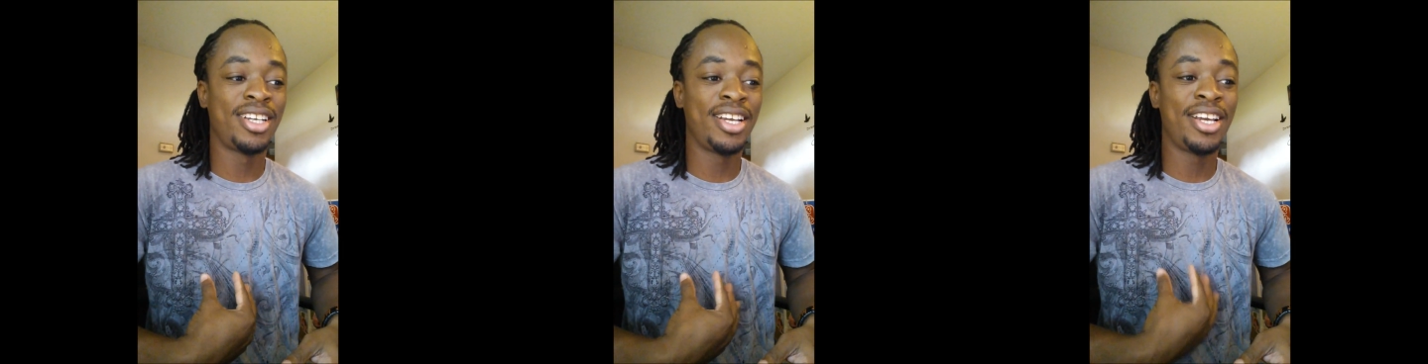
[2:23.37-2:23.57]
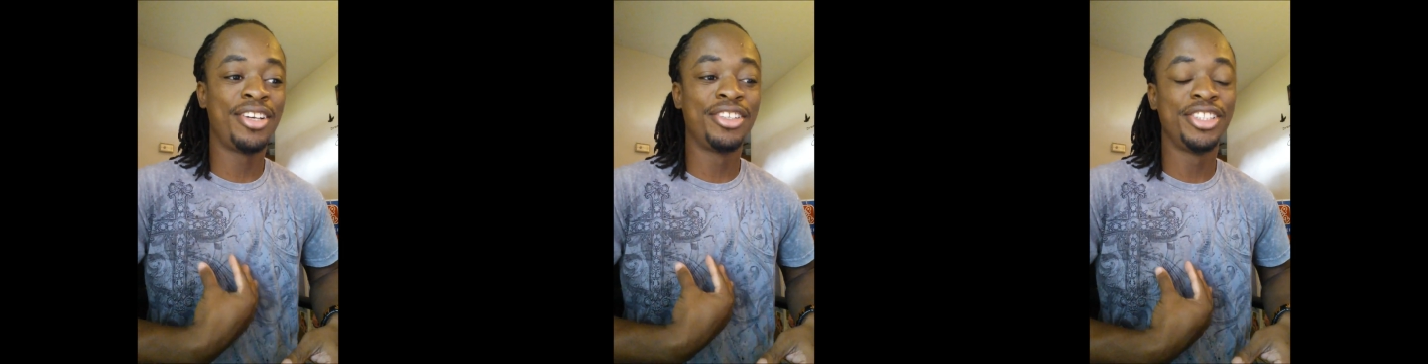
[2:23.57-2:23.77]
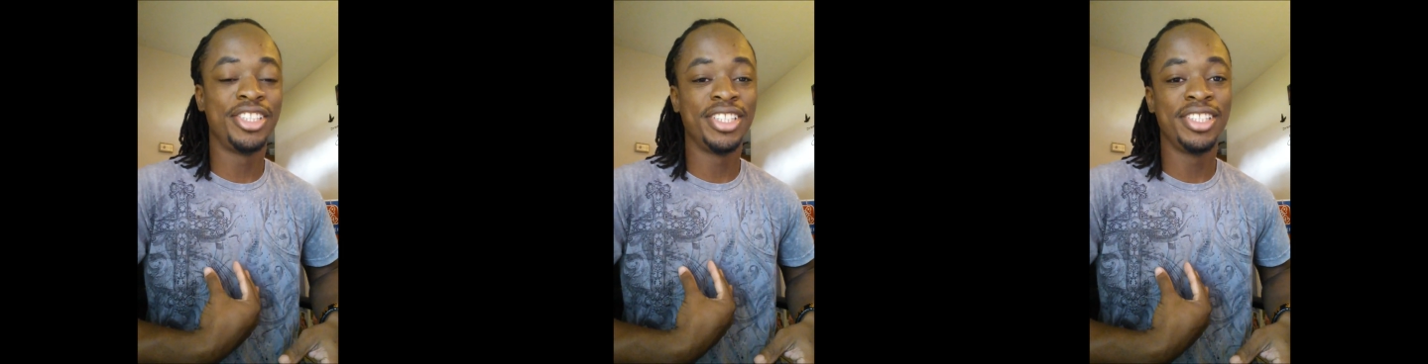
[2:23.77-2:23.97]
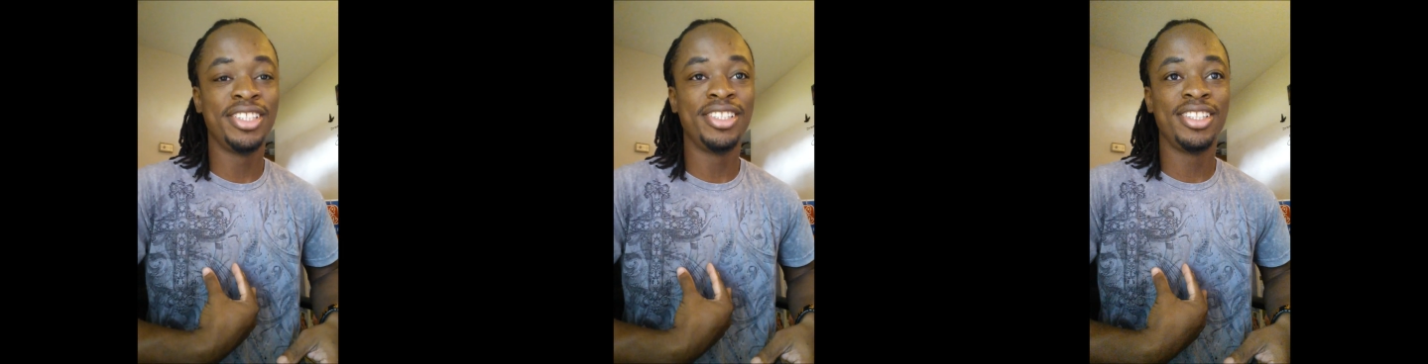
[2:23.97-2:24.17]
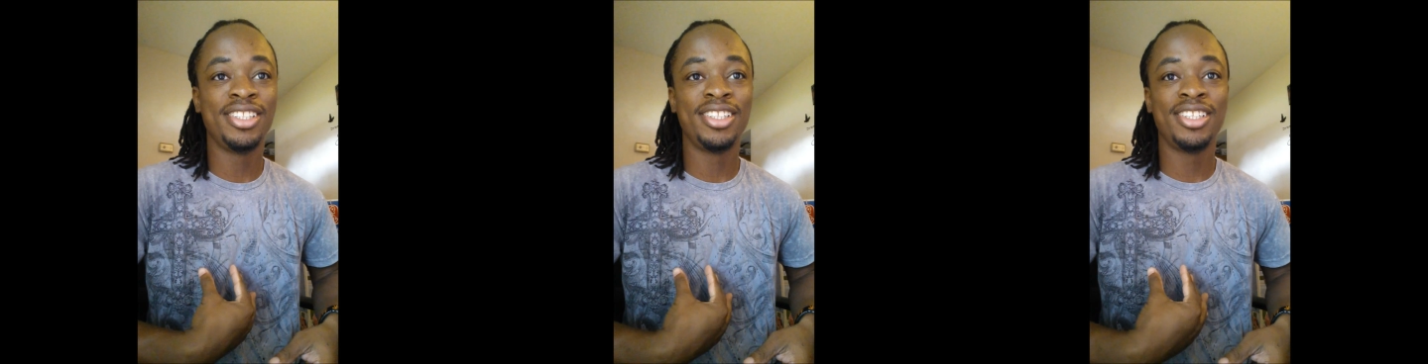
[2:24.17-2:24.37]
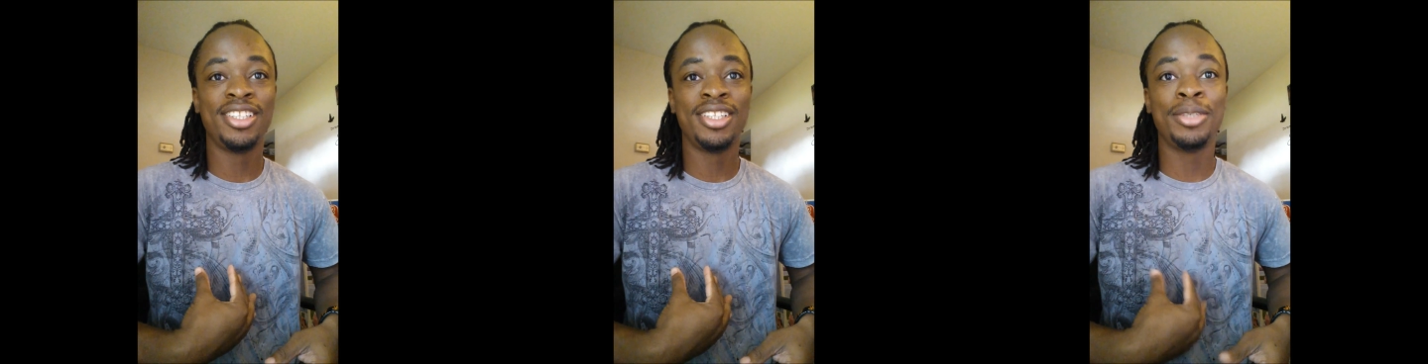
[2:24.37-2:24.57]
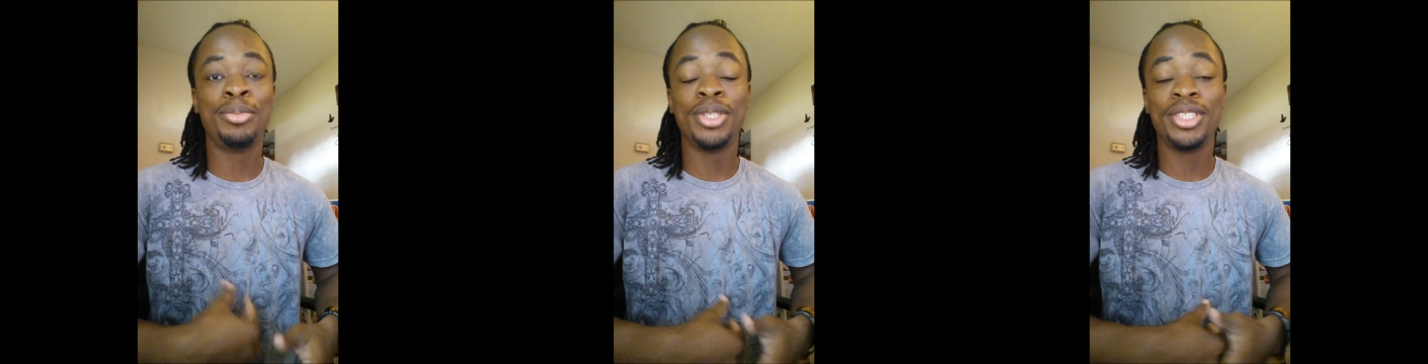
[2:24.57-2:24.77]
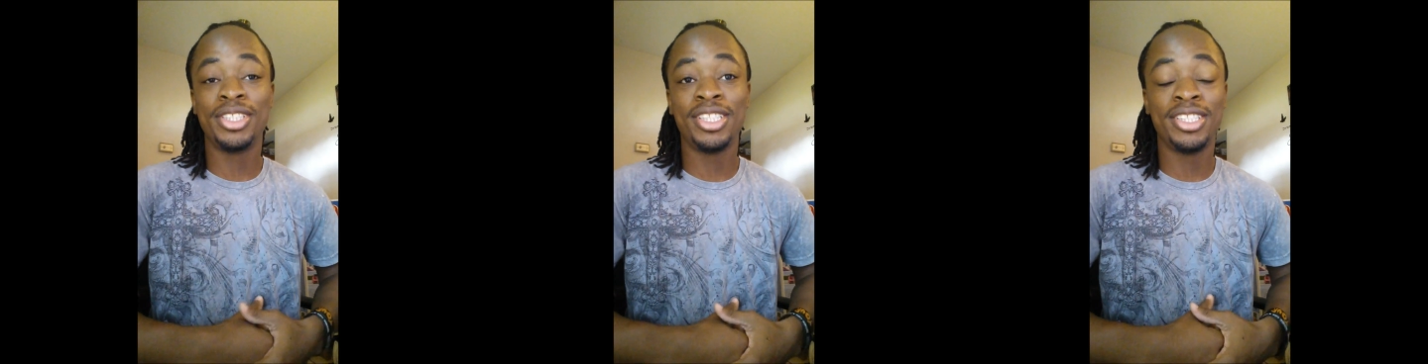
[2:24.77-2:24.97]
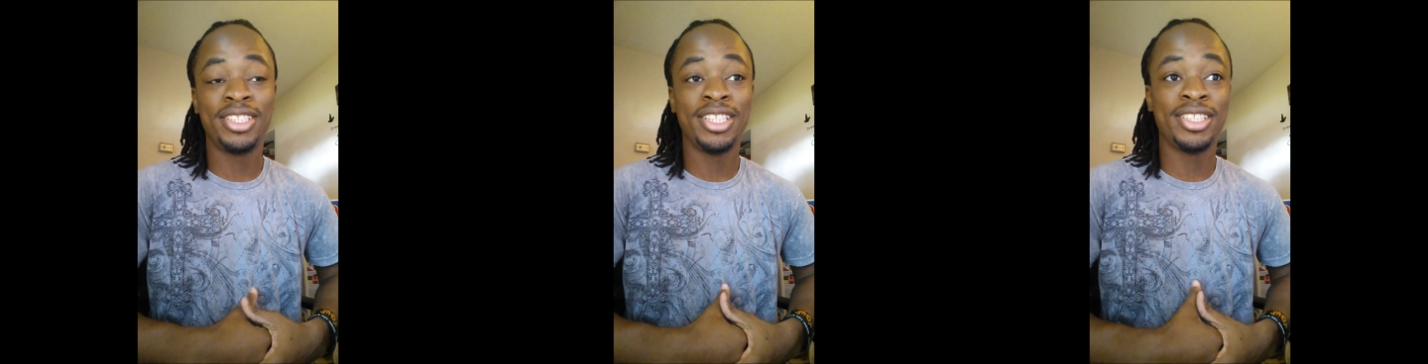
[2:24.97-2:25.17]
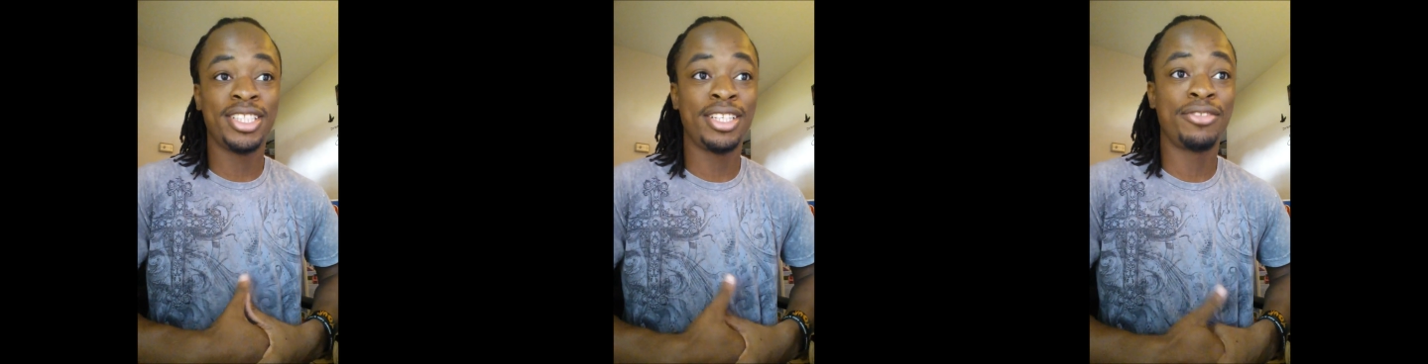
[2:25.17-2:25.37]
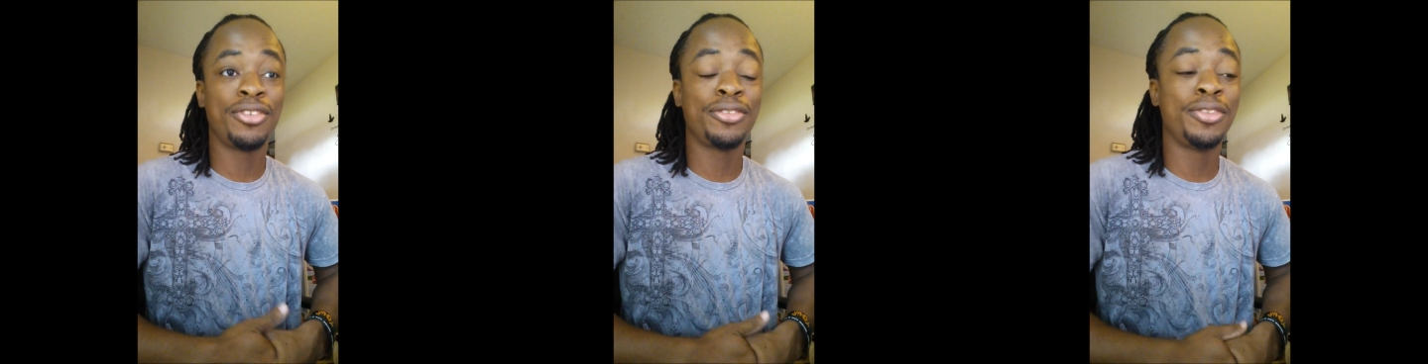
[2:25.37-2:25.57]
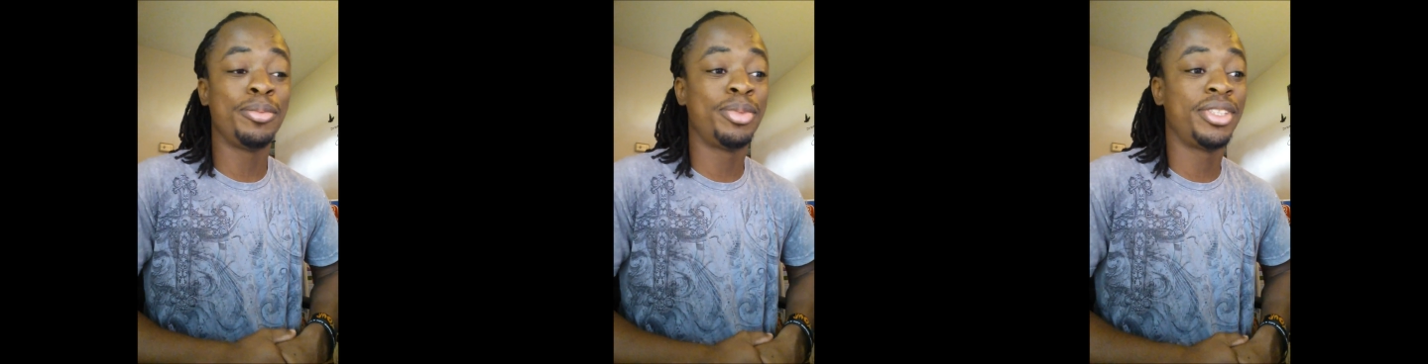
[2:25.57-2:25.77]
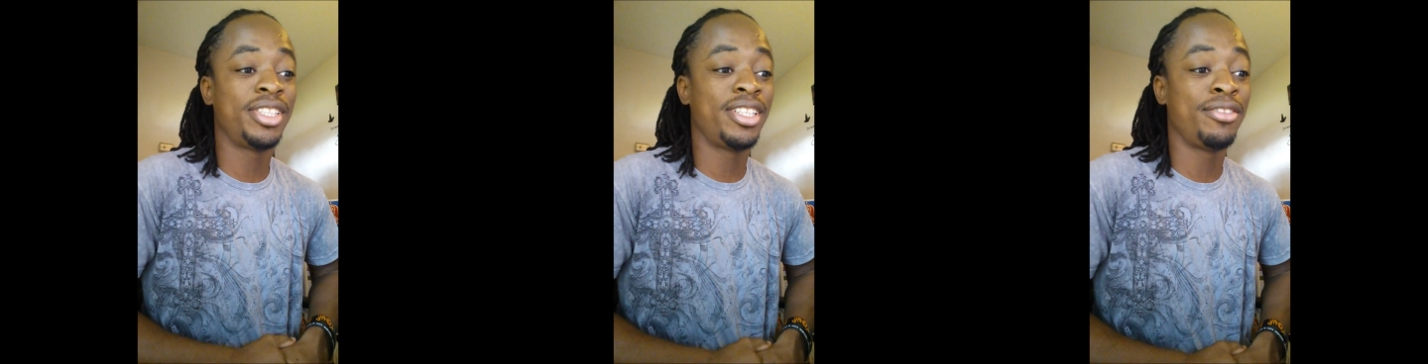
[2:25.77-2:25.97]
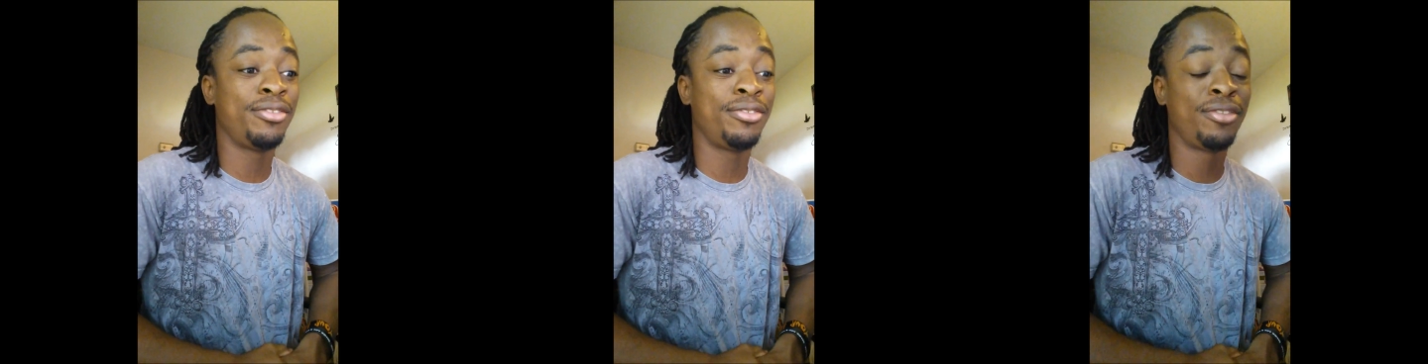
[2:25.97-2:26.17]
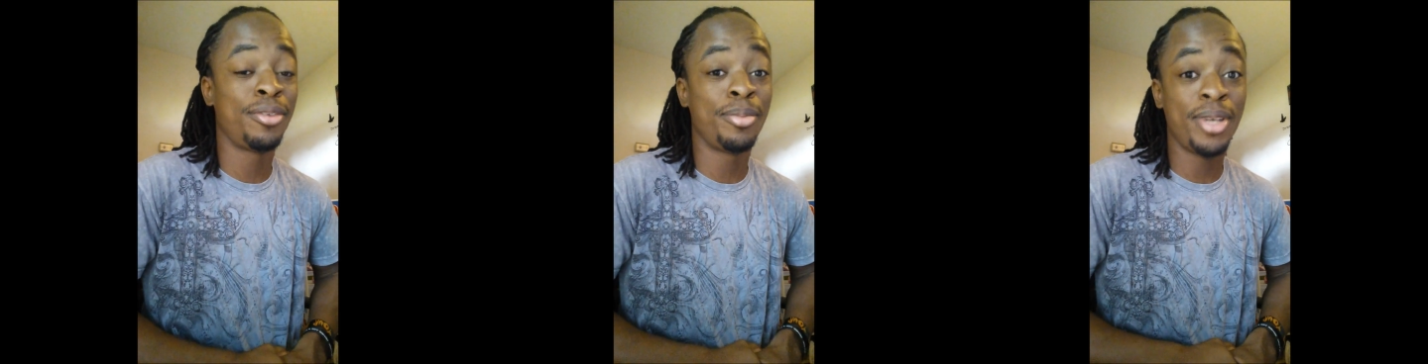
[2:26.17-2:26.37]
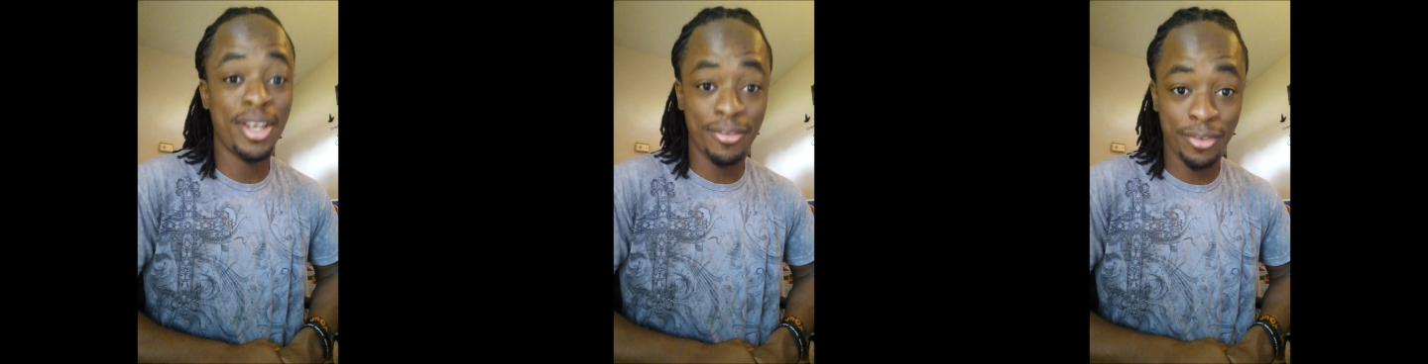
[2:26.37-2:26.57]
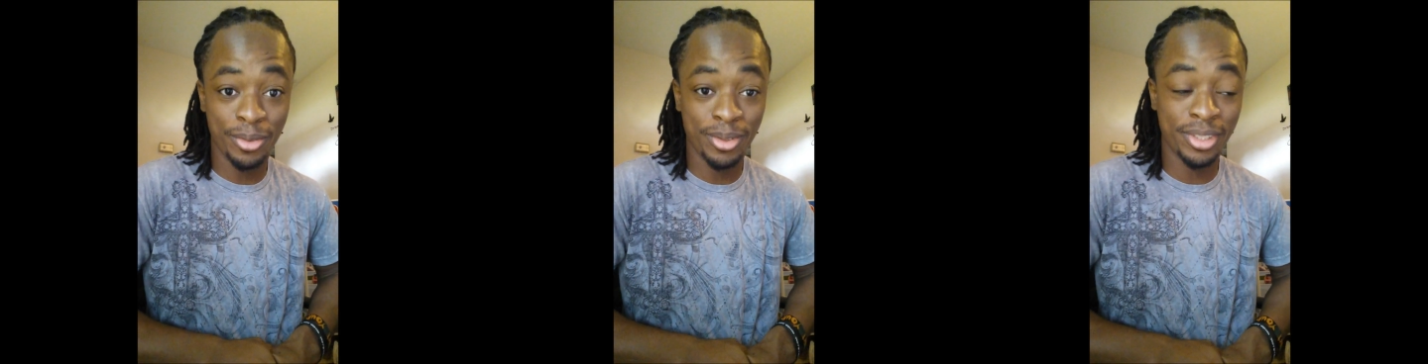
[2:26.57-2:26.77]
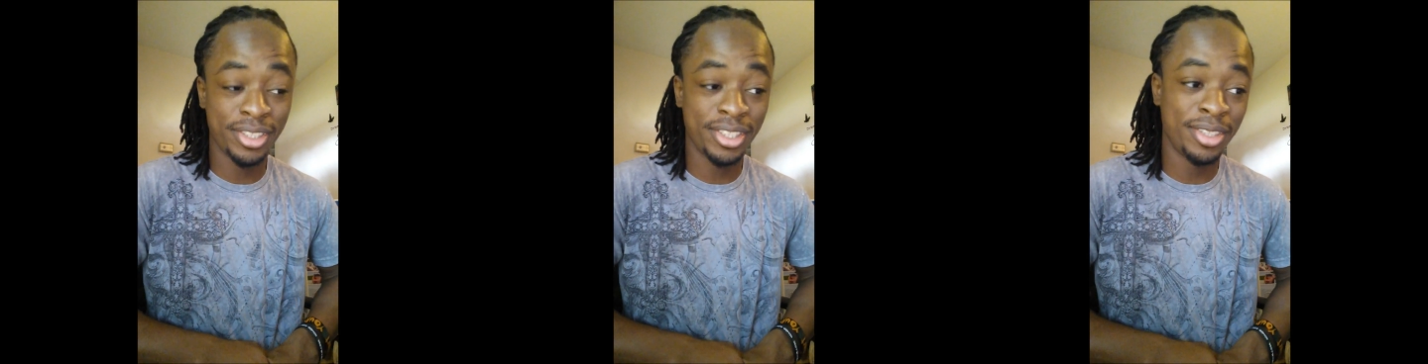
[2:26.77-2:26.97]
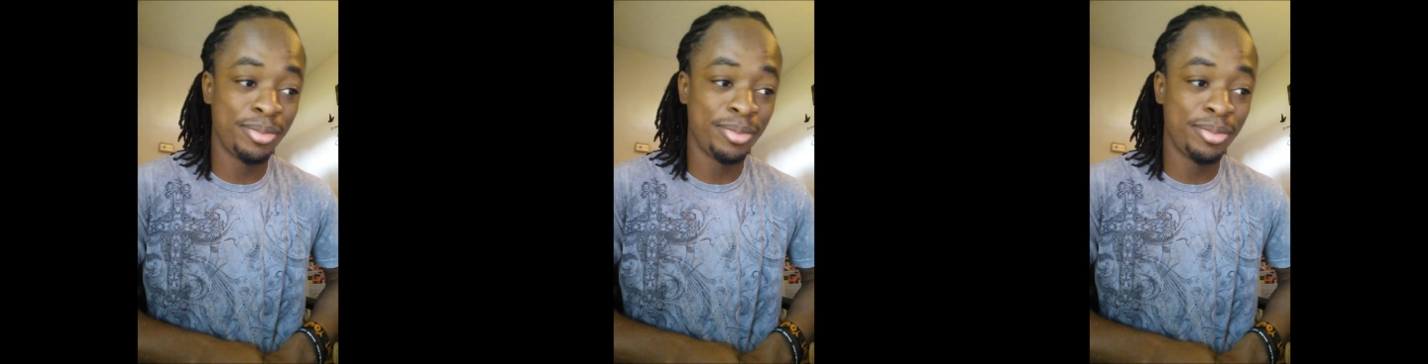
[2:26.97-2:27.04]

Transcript: energy, he basically takes like 50% from everyone.